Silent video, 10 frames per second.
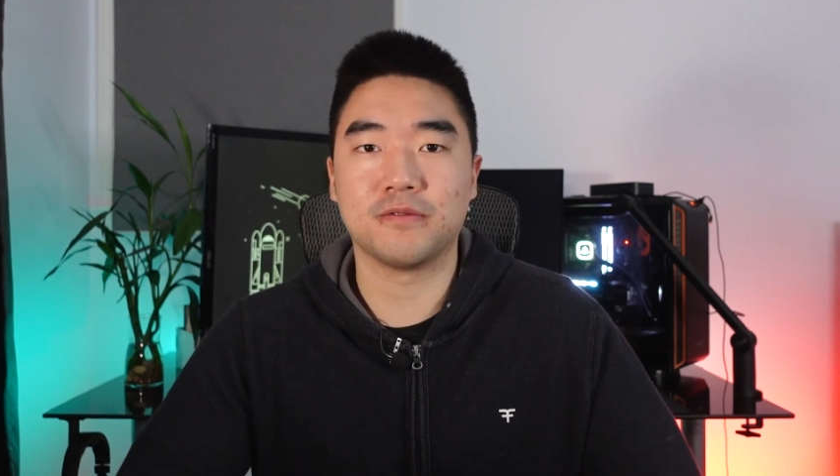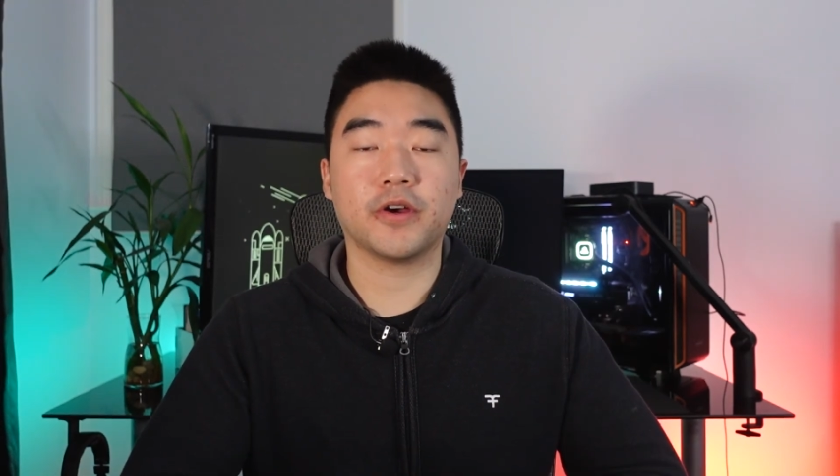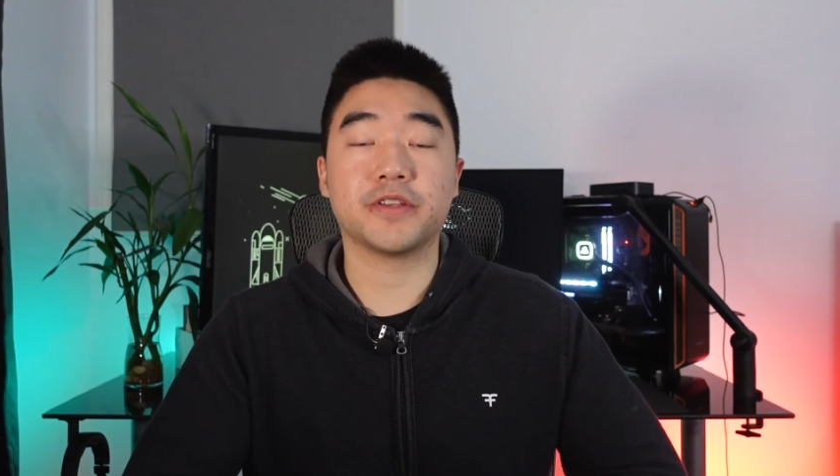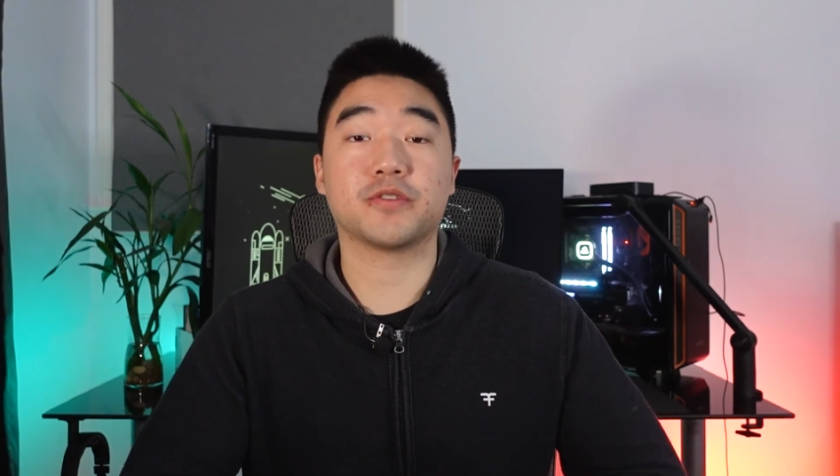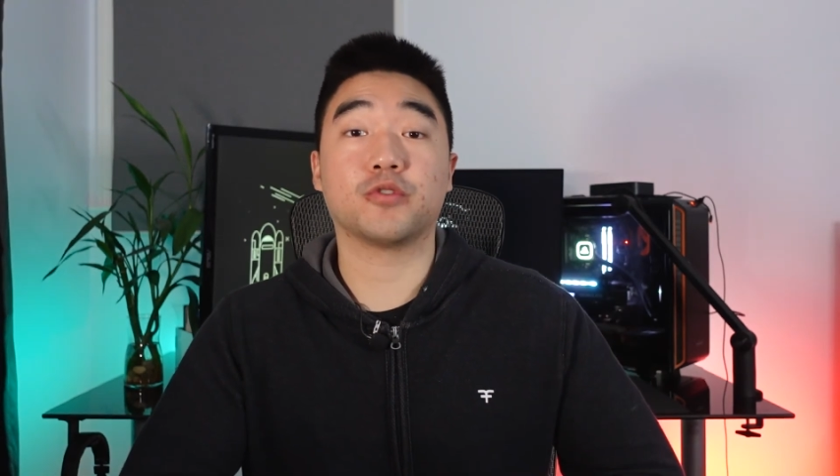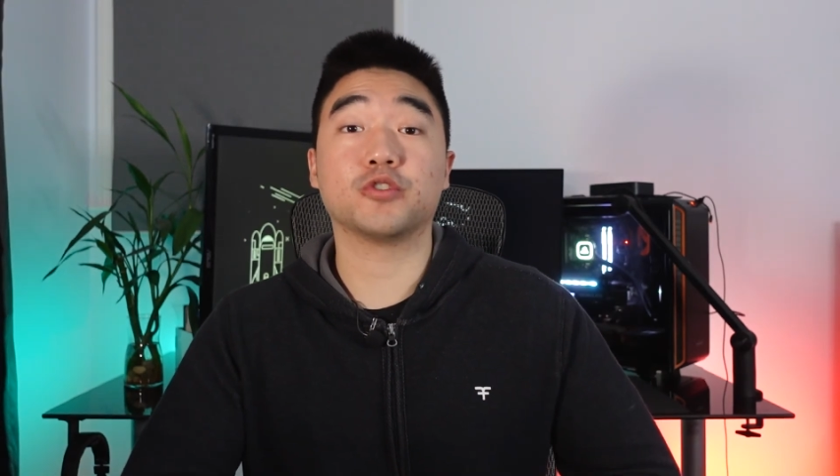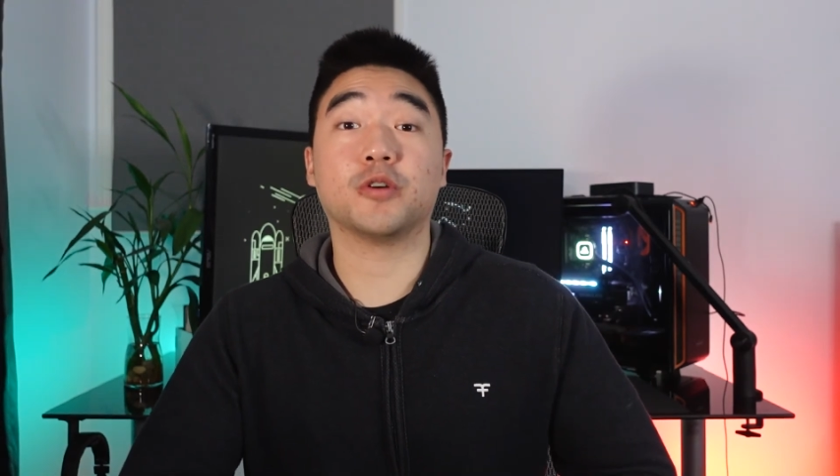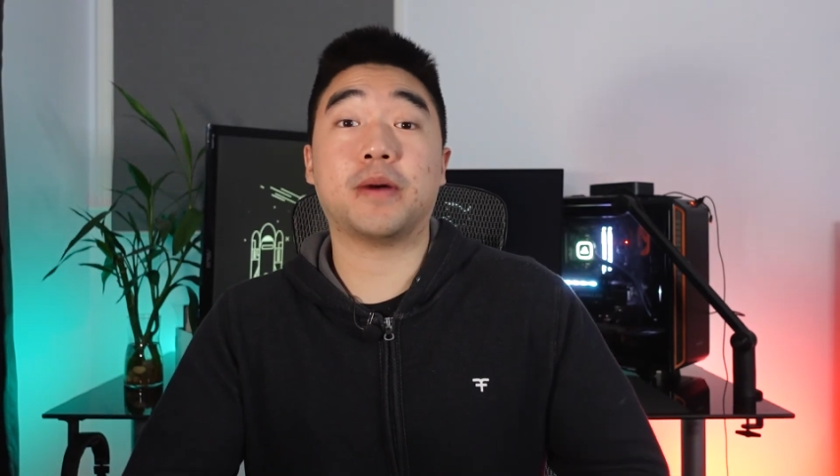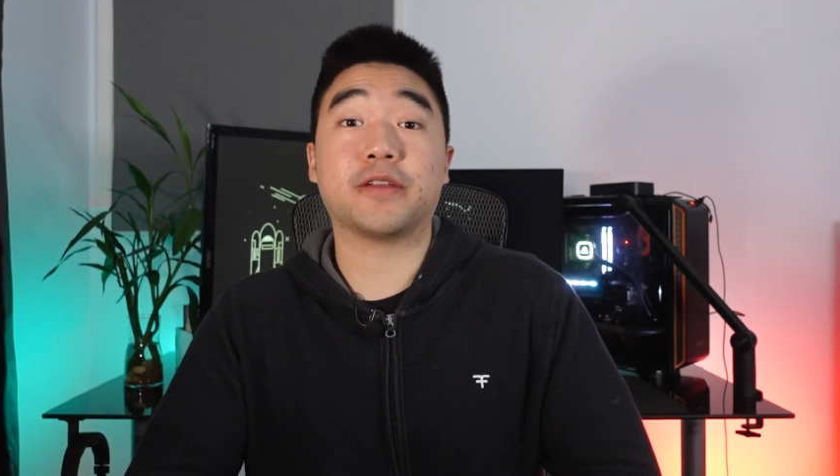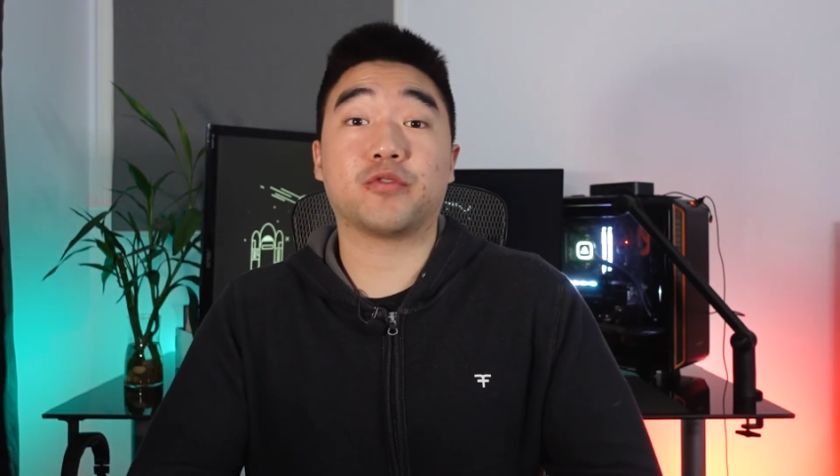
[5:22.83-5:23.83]
All right, so those
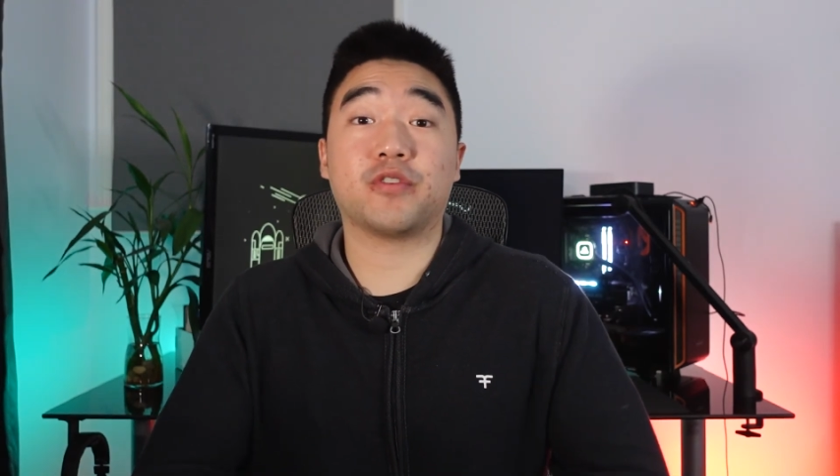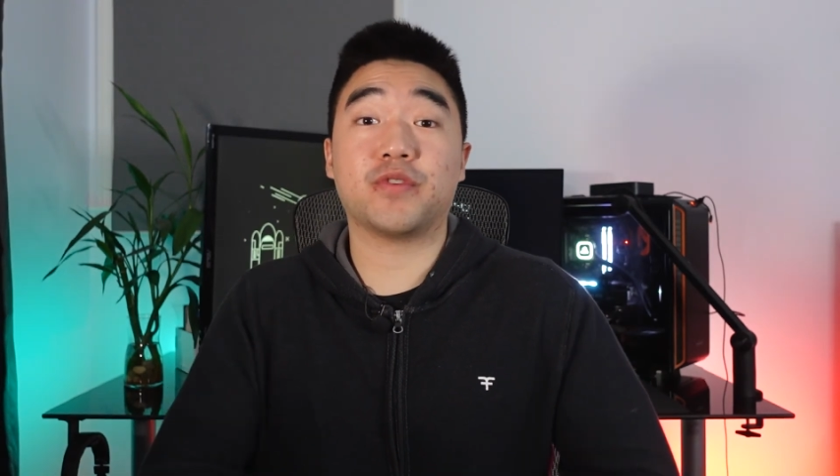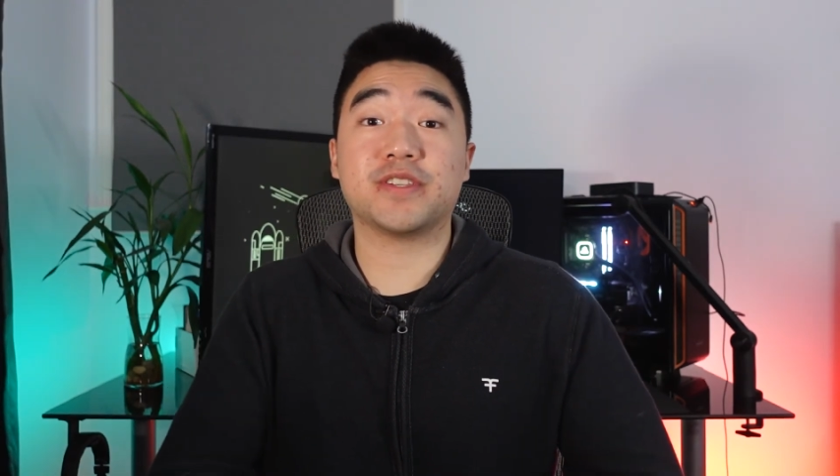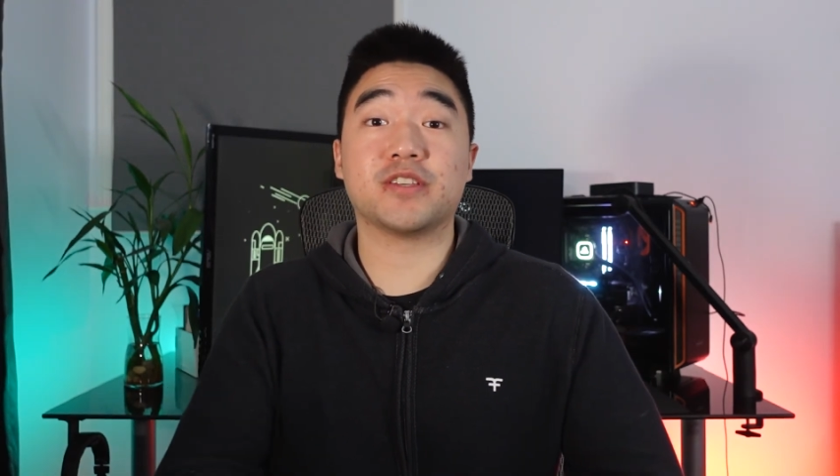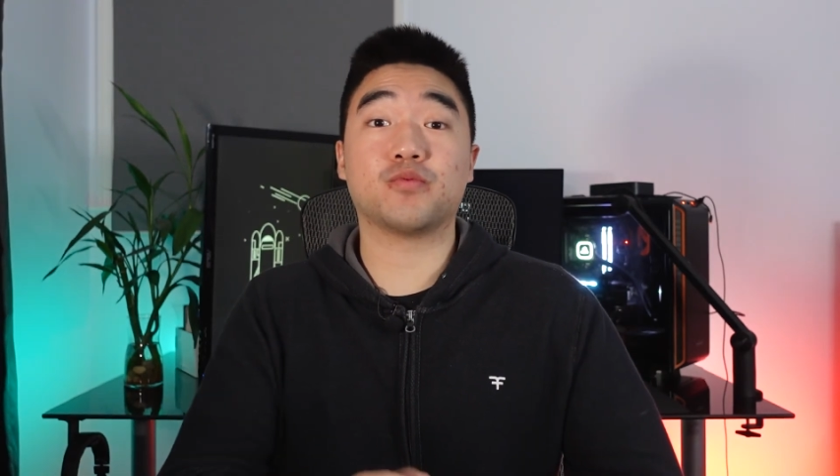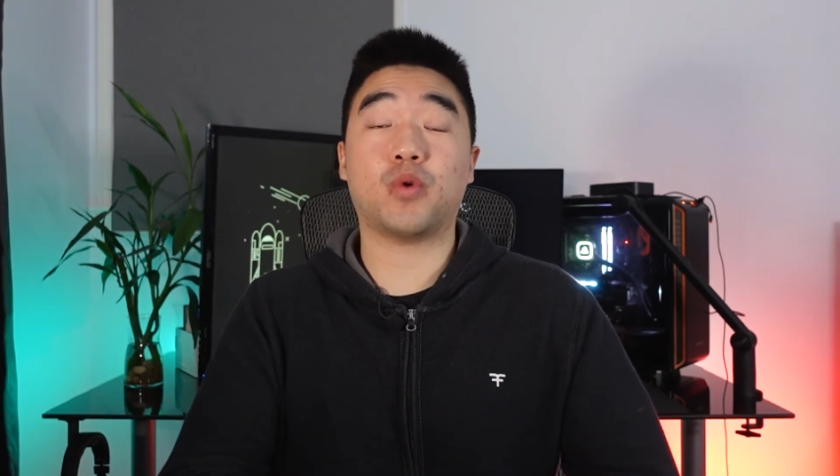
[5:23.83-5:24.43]
are my 3 reasons